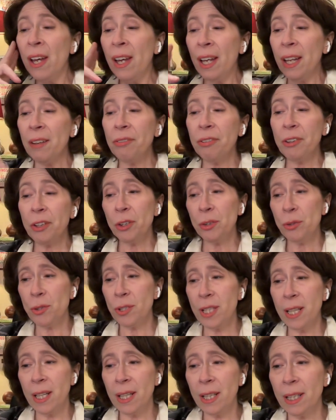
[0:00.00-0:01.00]
If you're
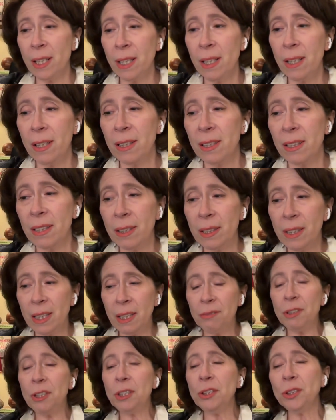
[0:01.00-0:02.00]
using
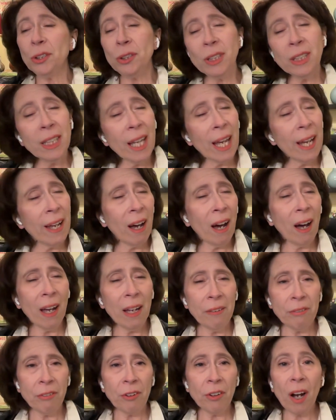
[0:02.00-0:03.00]
AI
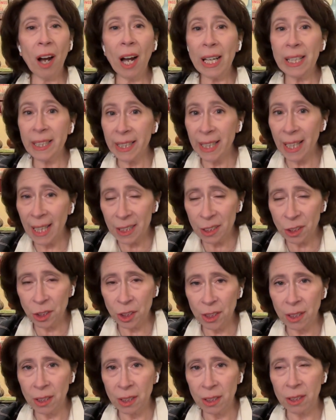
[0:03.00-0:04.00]
for
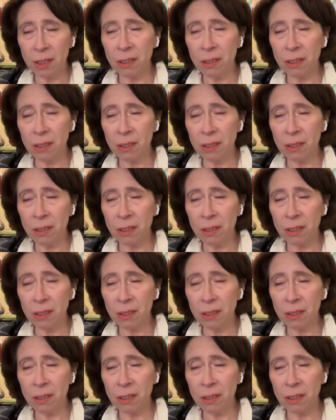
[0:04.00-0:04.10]
ideation,